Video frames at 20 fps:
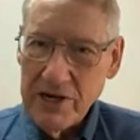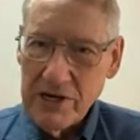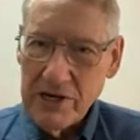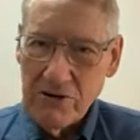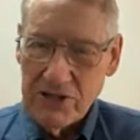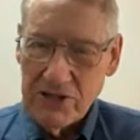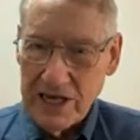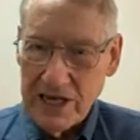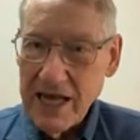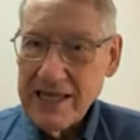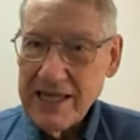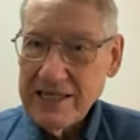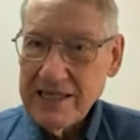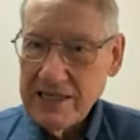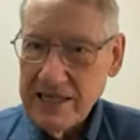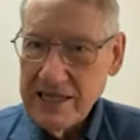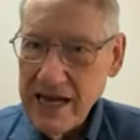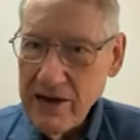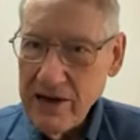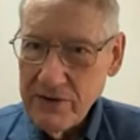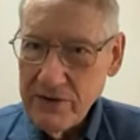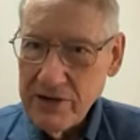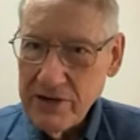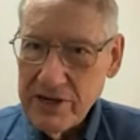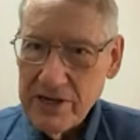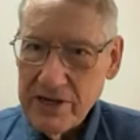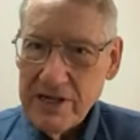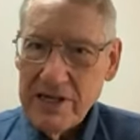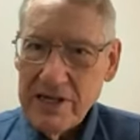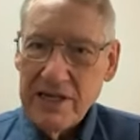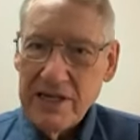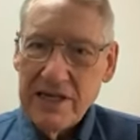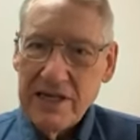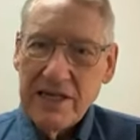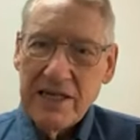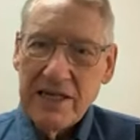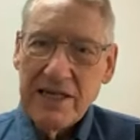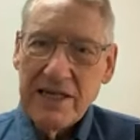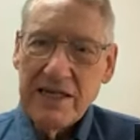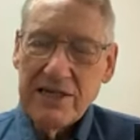And of course, I liked the sound
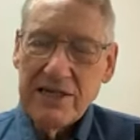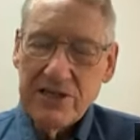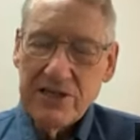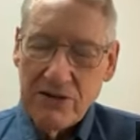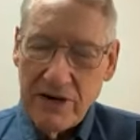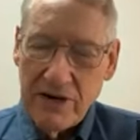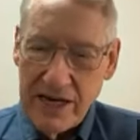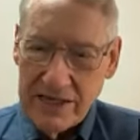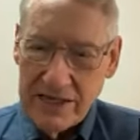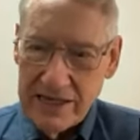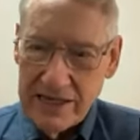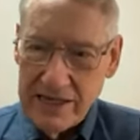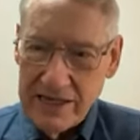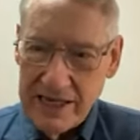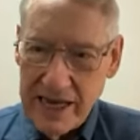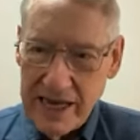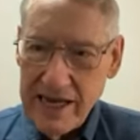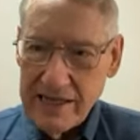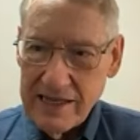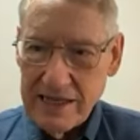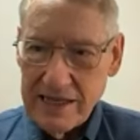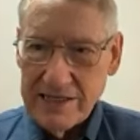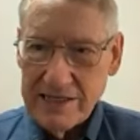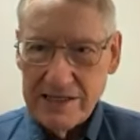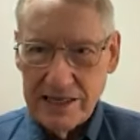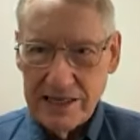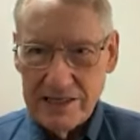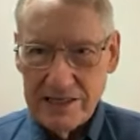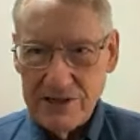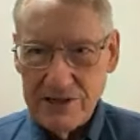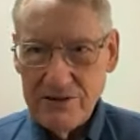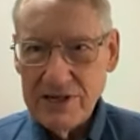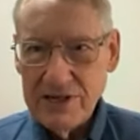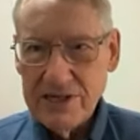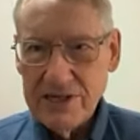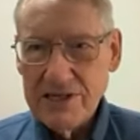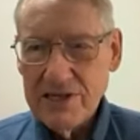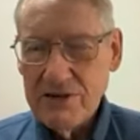so I said, yeah, let's let's do this.